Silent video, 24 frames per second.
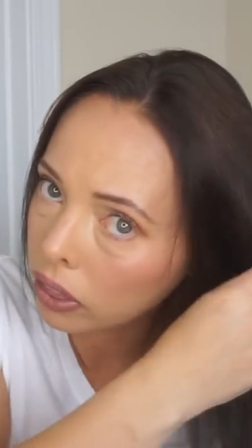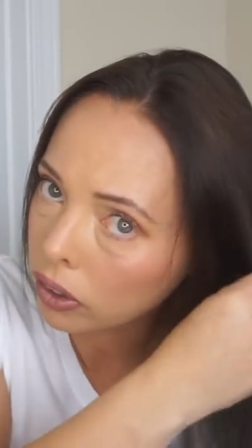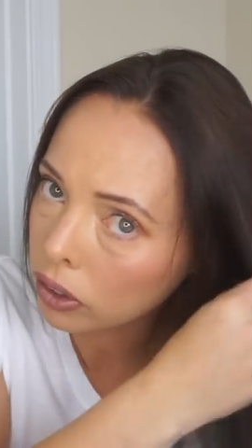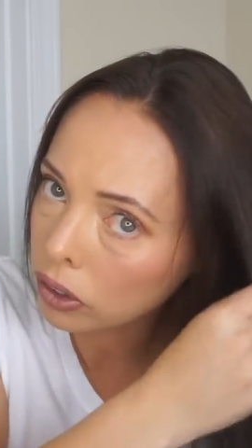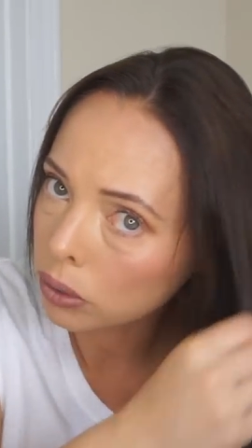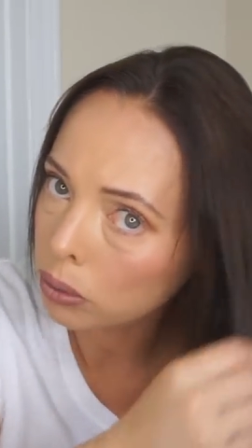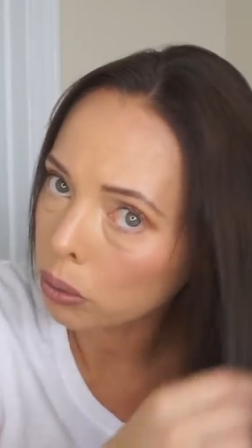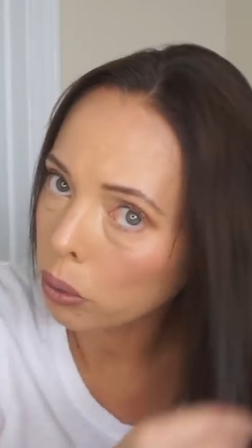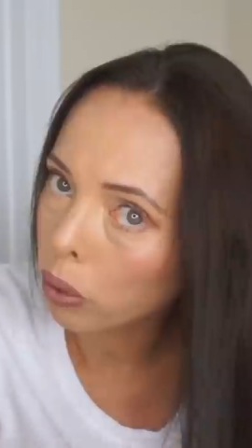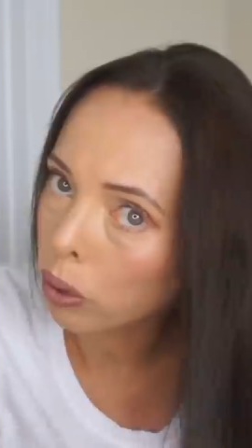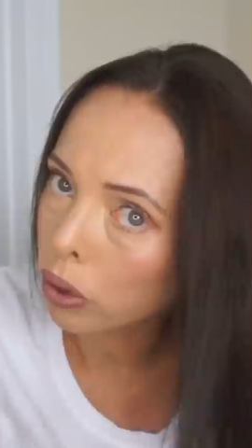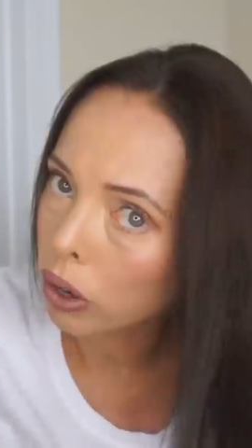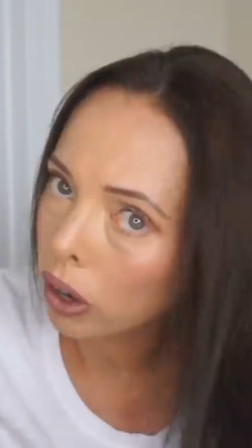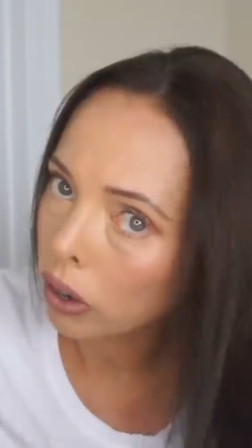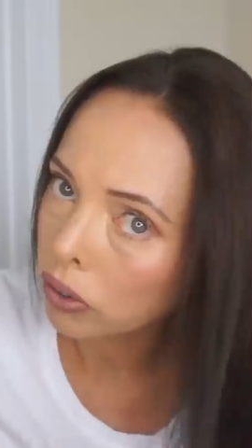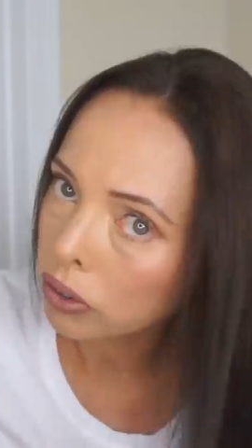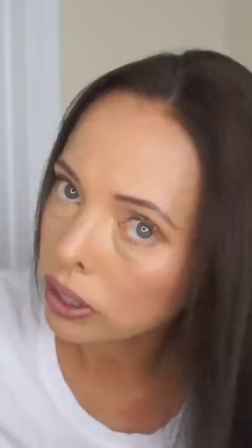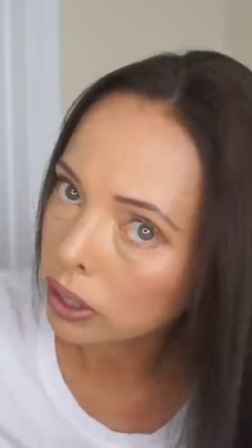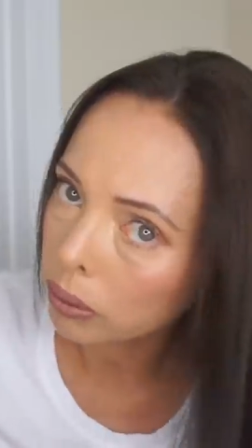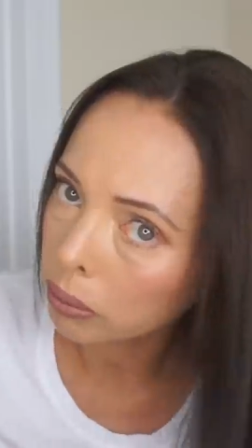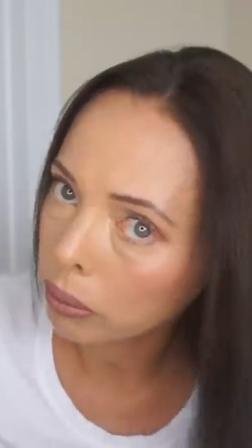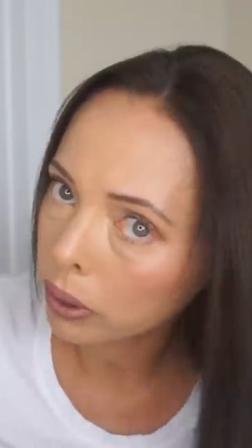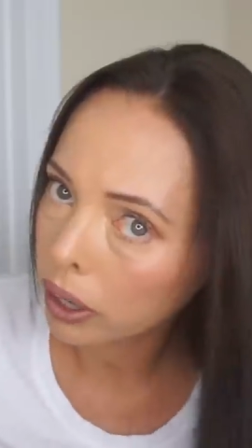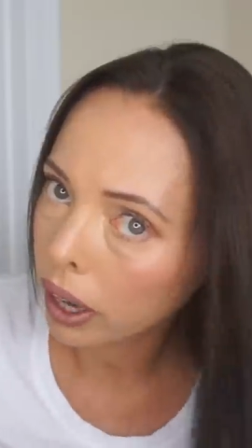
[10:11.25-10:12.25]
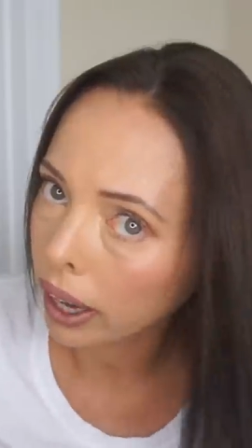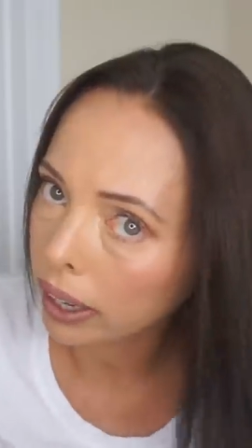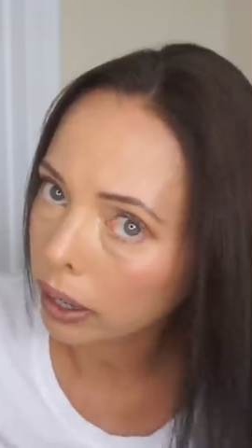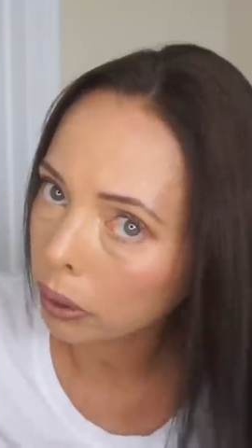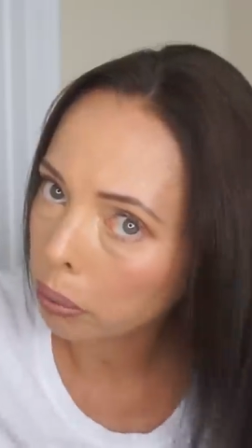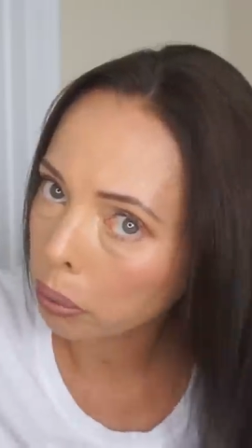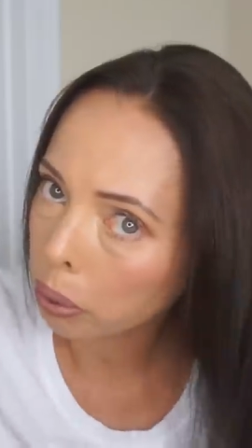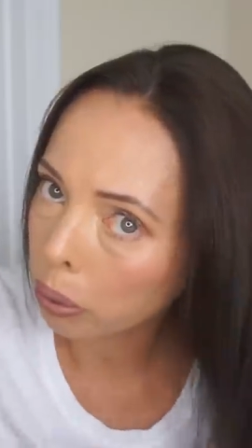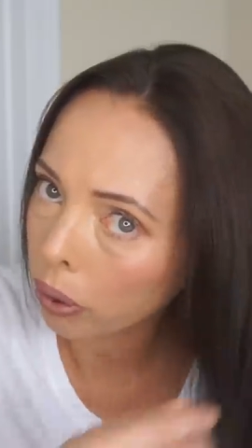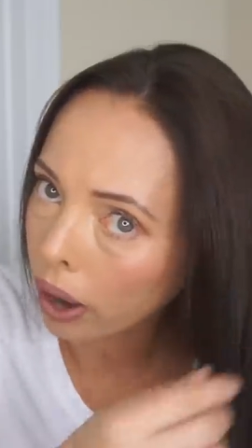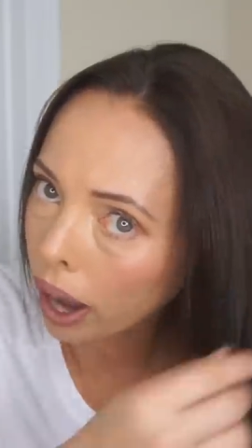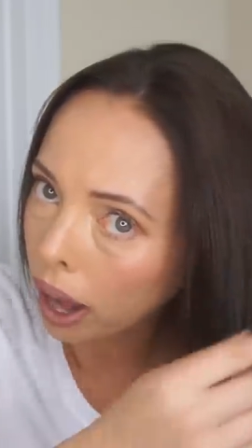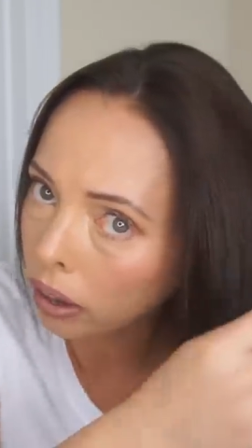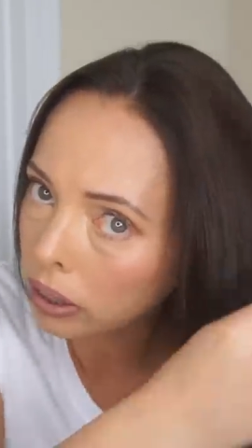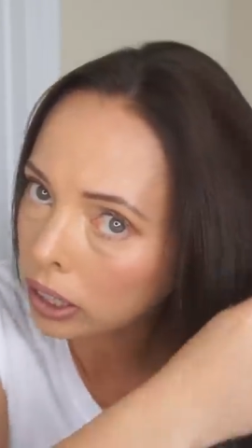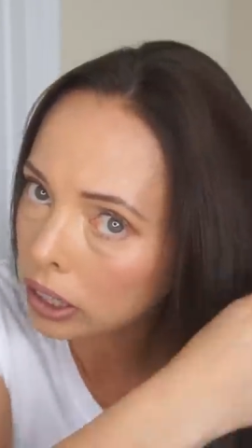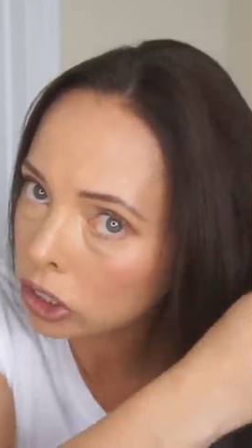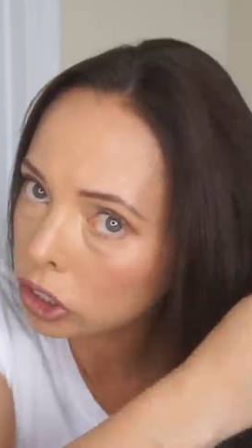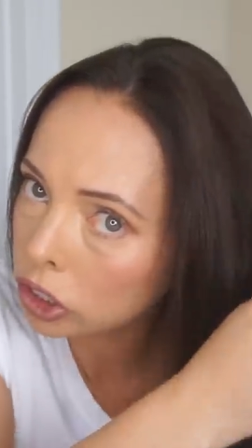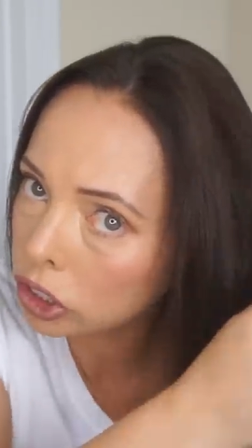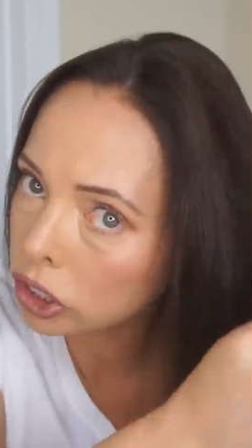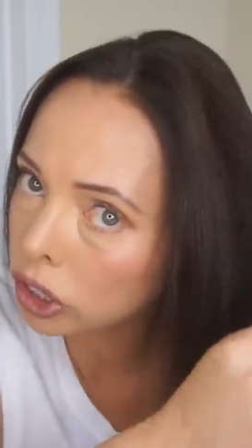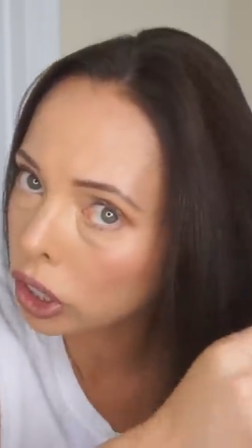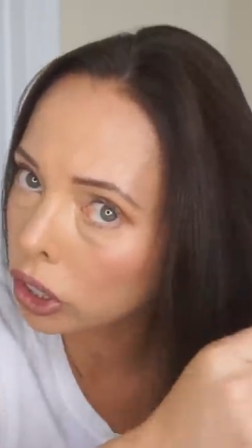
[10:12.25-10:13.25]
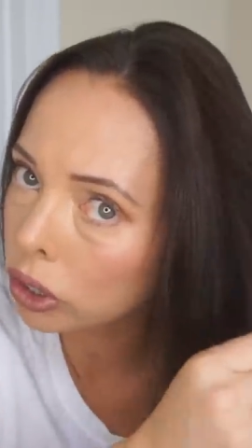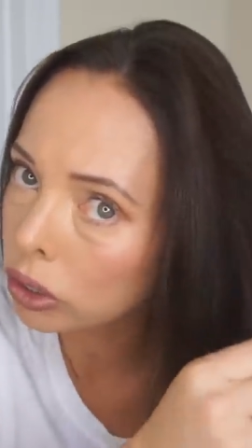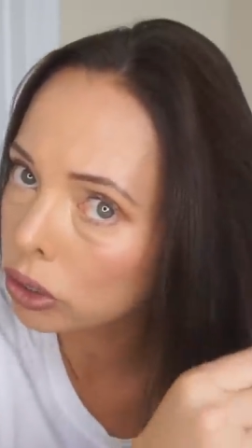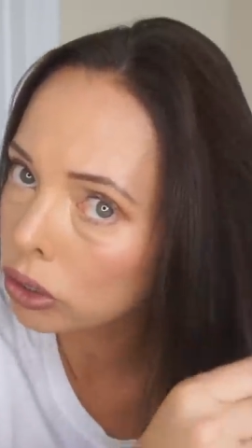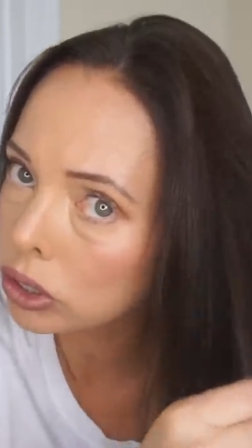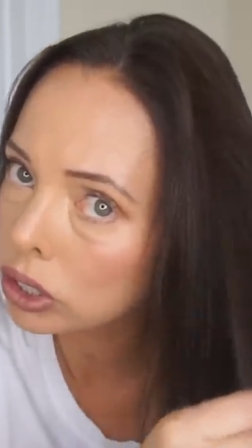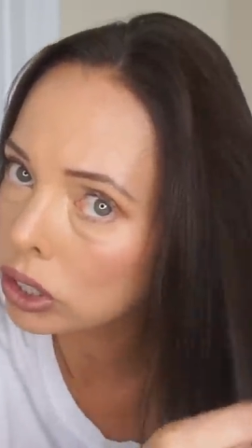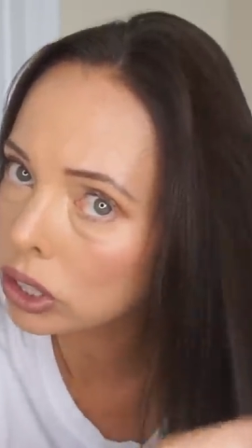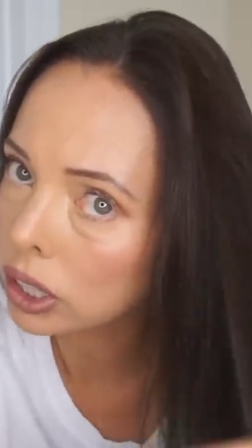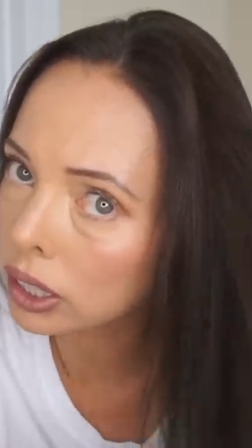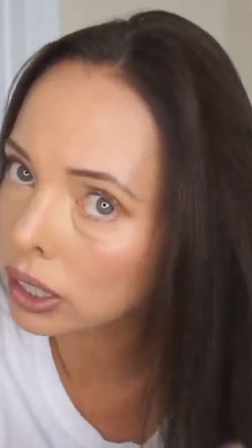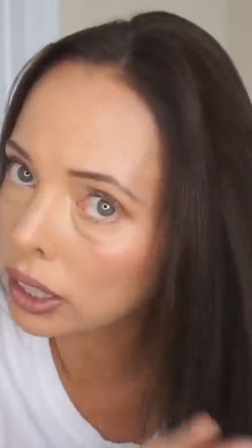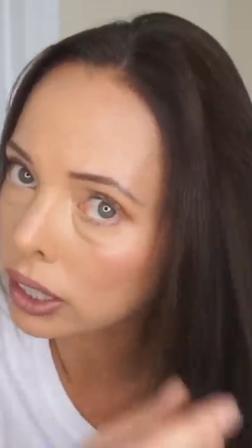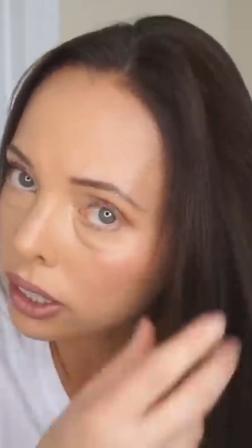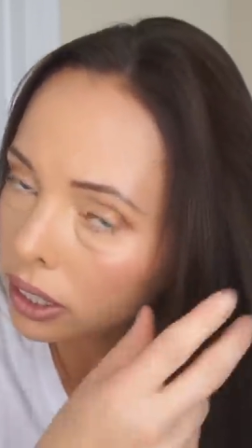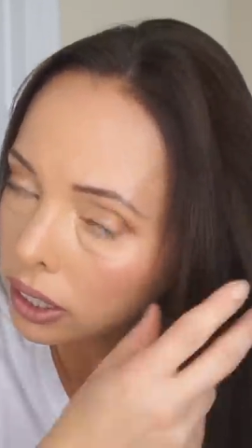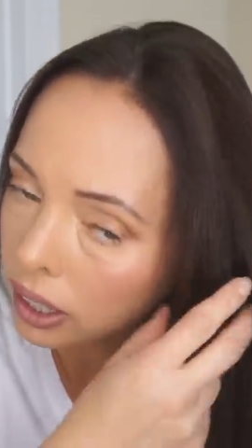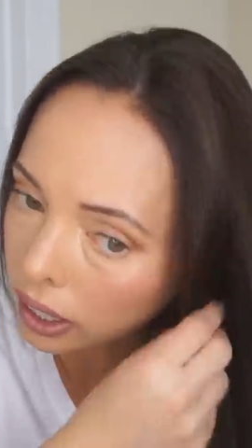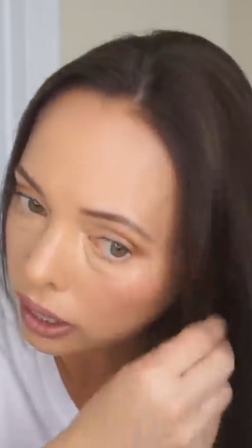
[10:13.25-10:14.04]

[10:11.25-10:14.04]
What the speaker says: there's more of some kind of brownish tones in it,